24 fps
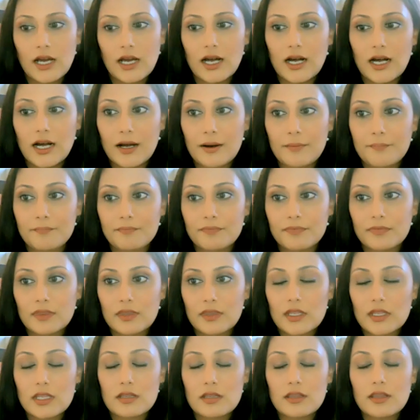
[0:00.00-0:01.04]
The
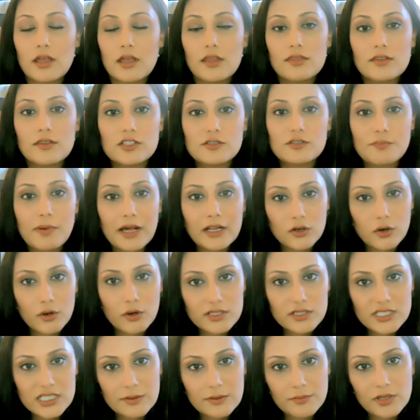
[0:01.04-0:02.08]
spinal
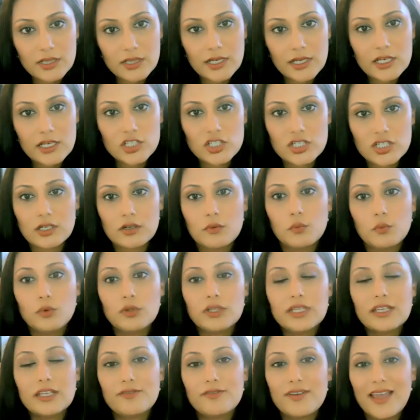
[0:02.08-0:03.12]
cord stimulation will
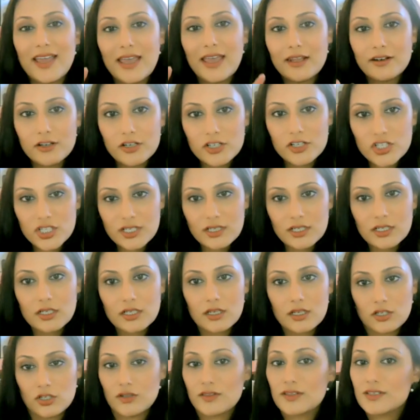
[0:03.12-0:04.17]
give energy
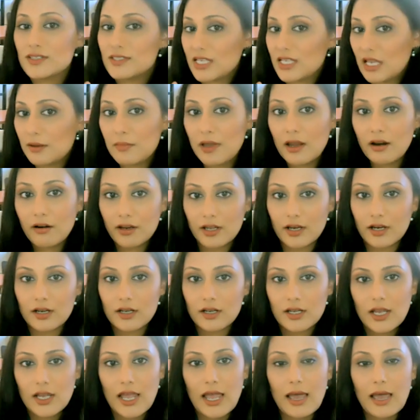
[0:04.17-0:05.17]
to the same area.